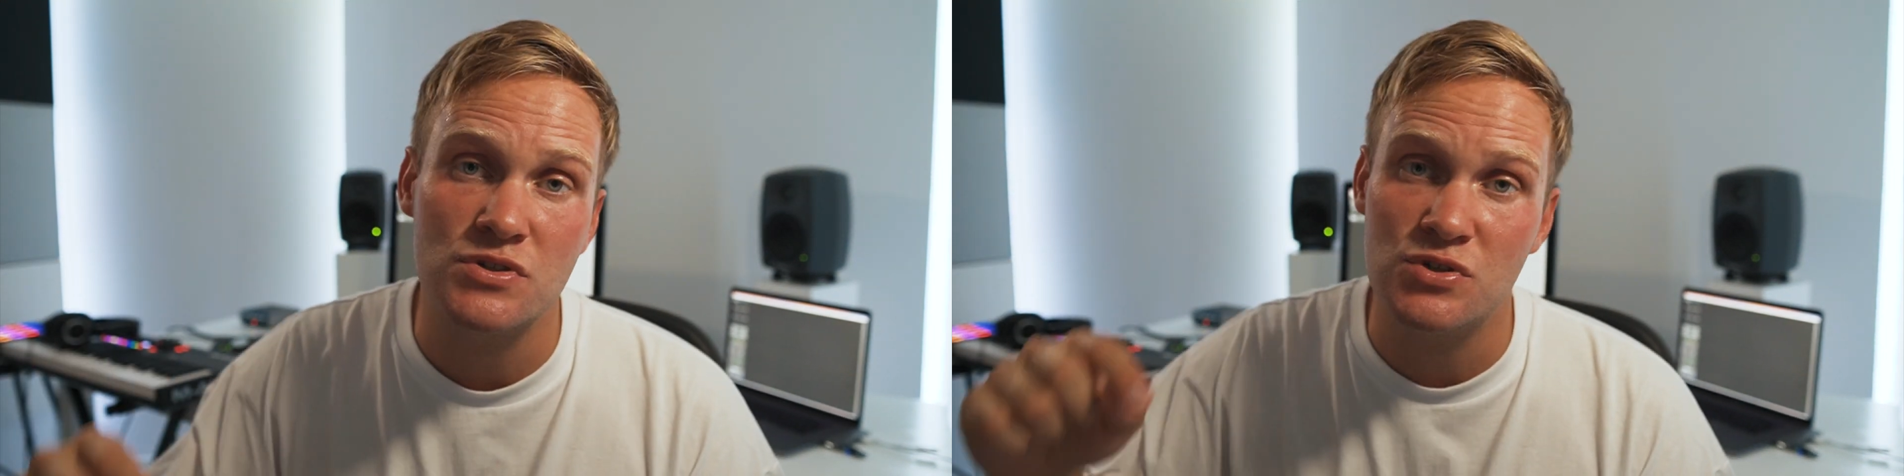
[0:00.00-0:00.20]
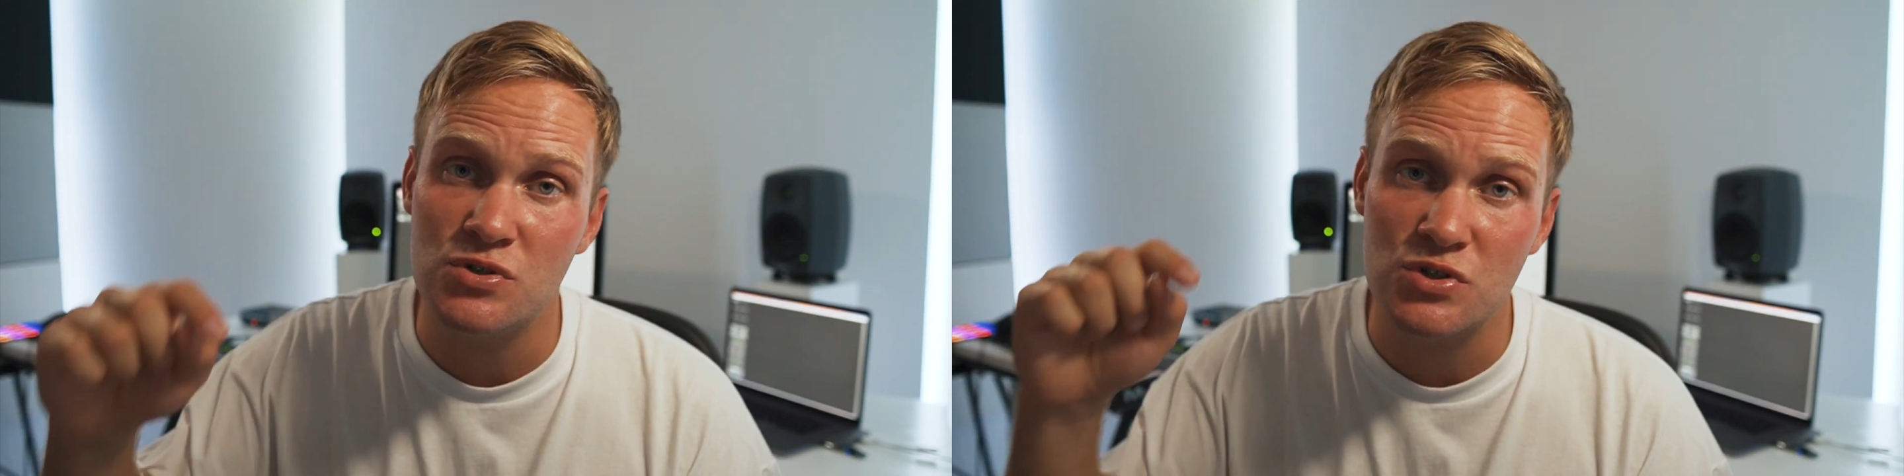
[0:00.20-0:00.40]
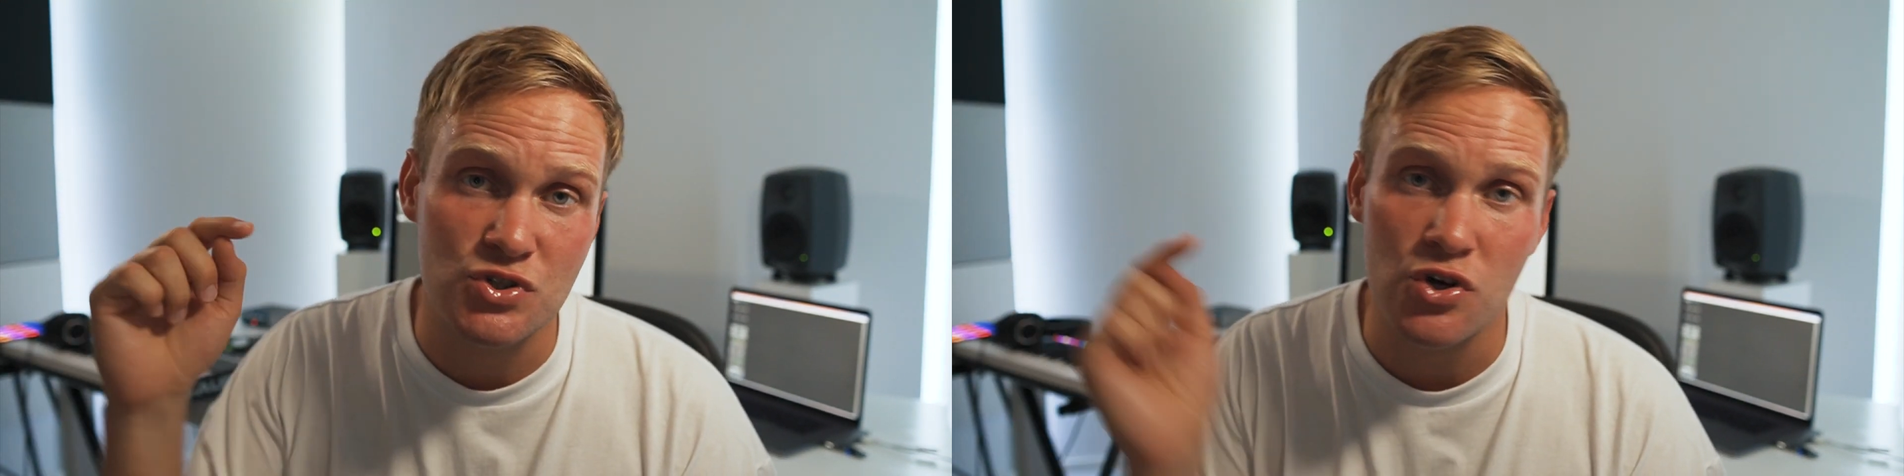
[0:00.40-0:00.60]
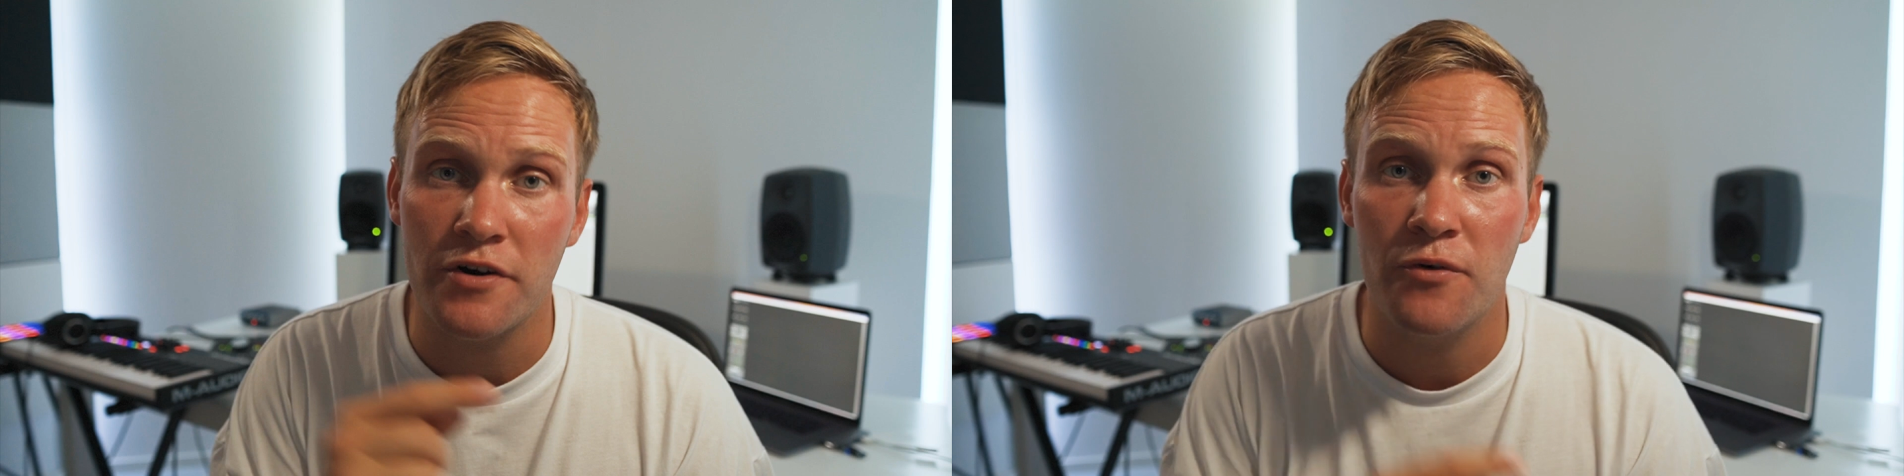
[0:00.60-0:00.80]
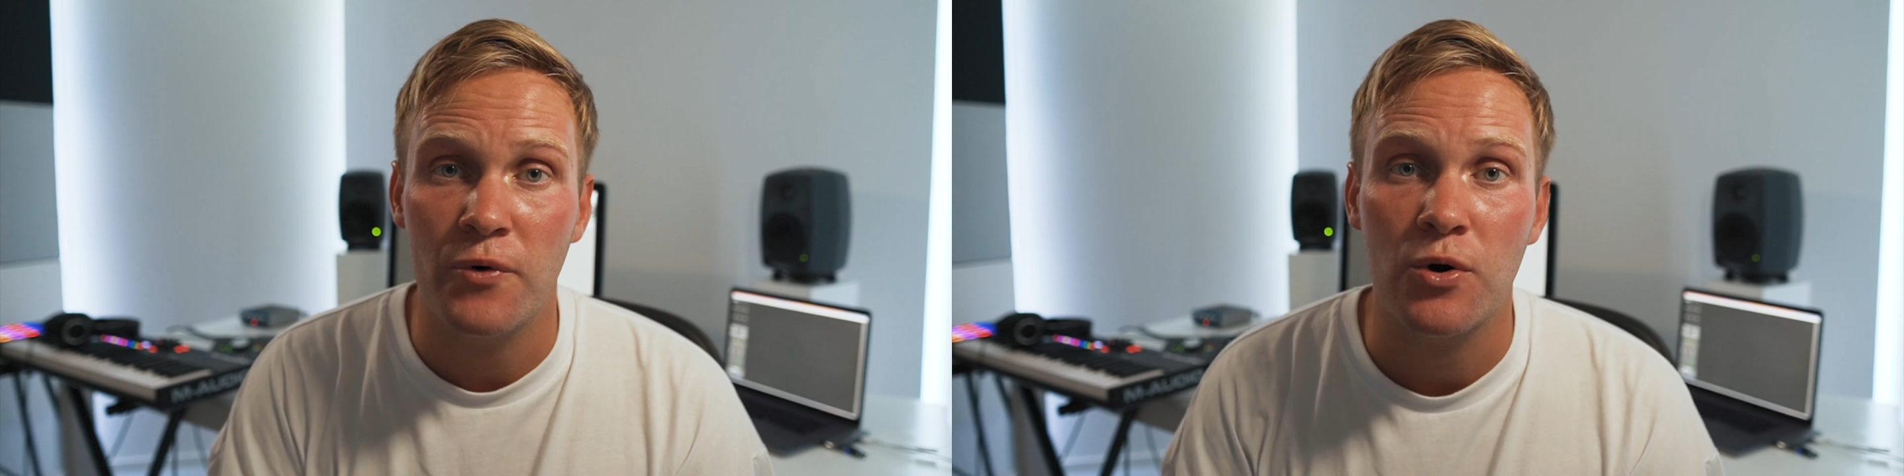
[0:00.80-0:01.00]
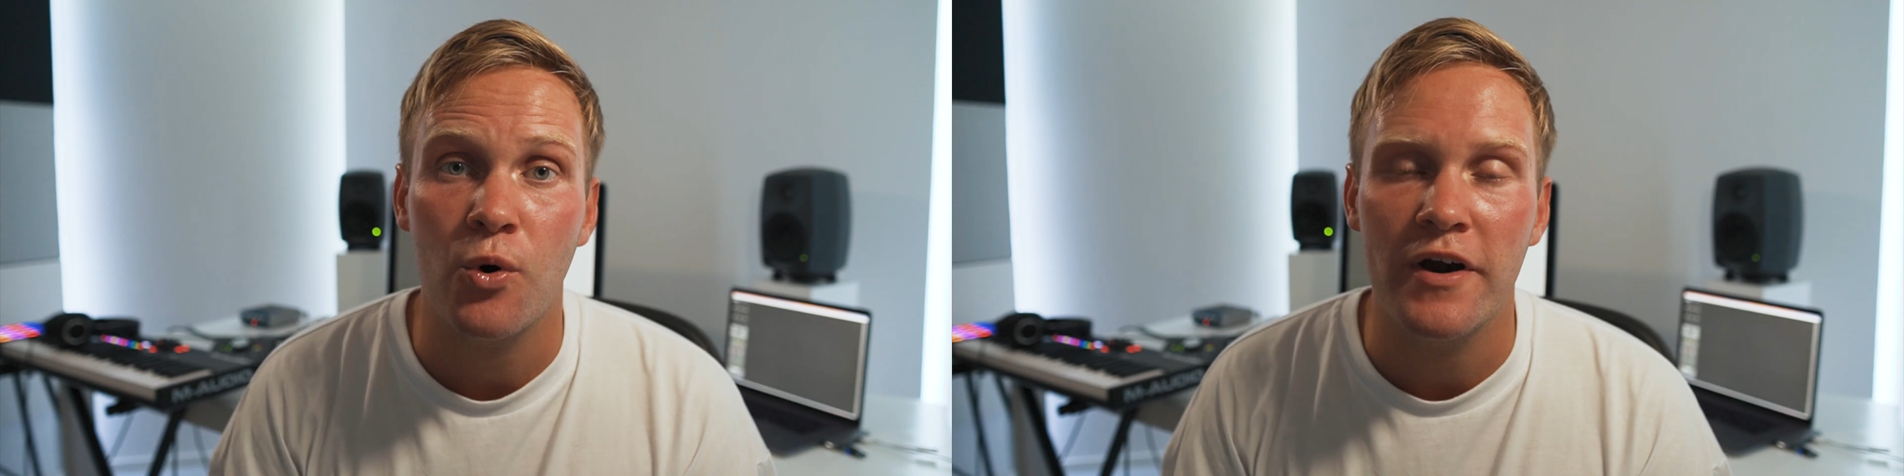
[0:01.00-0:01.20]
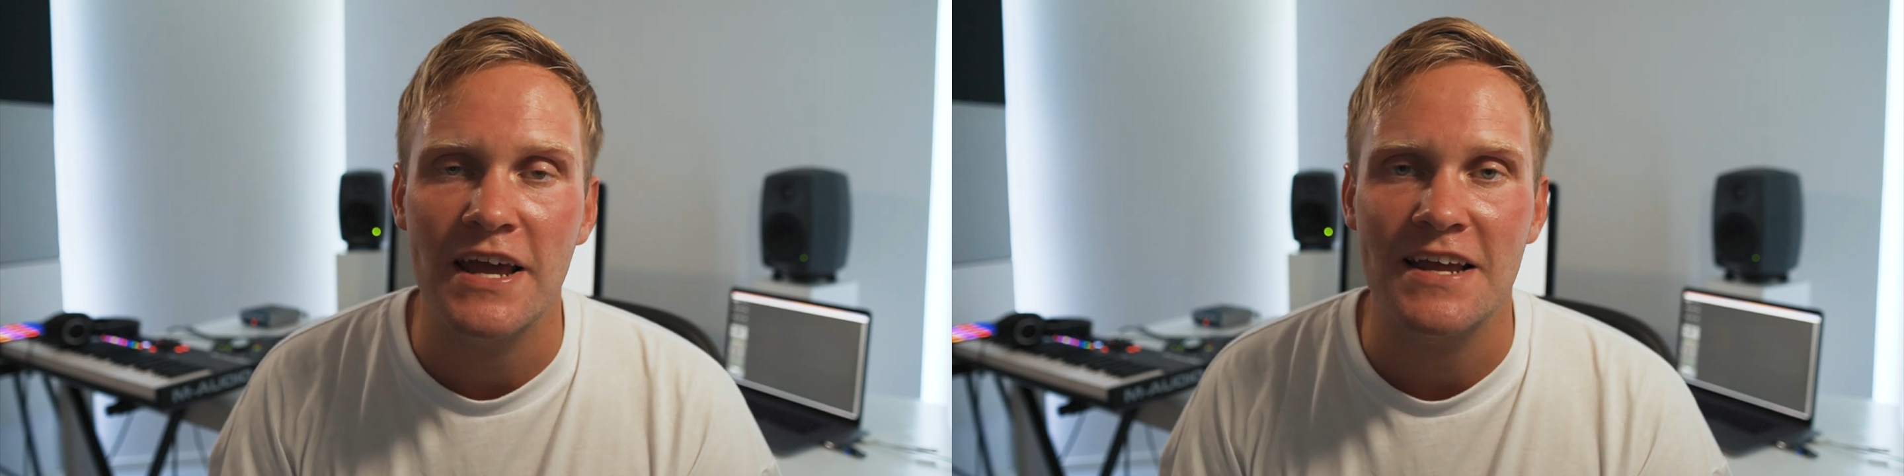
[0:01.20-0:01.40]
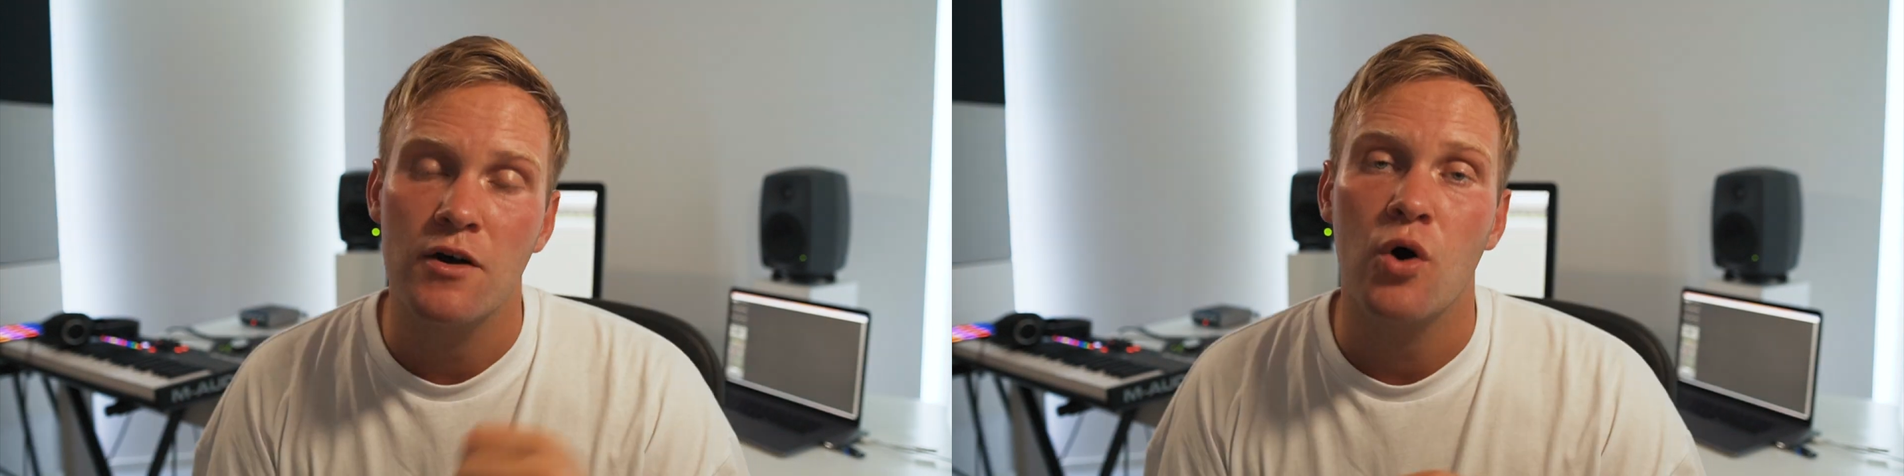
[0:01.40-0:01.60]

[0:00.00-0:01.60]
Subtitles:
to start a recording.